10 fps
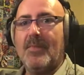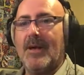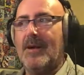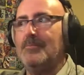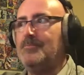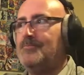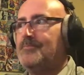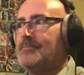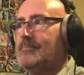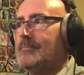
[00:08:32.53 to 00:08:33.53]
Can
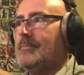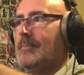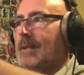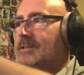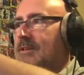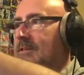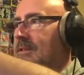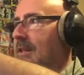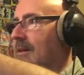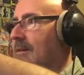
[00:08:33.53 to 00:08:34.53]
you see that?